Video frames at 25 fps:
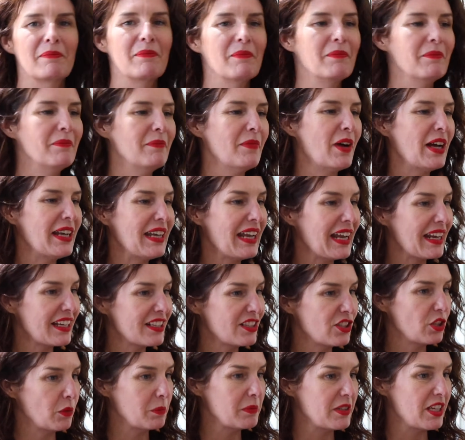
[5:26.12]
My
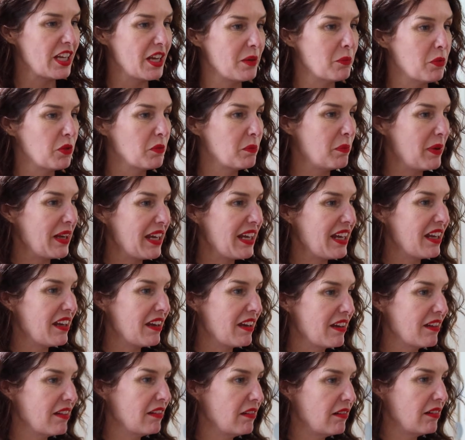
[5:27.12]
next top tip would
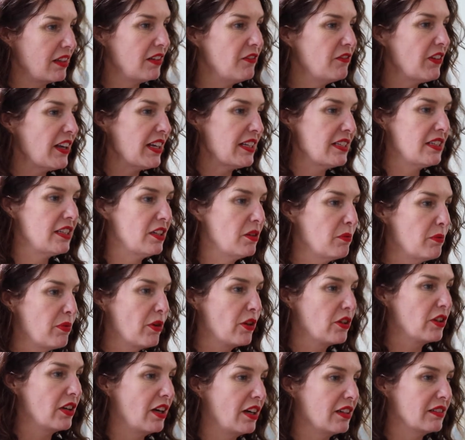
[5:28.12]
be invest in a
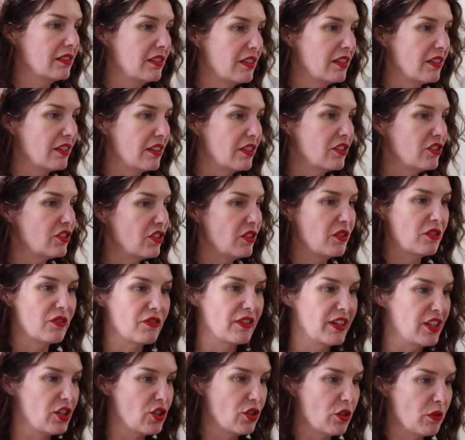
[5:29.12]
product that can do
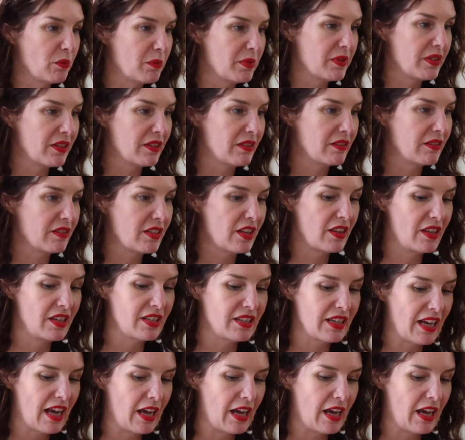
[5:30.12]
3 jobs. So this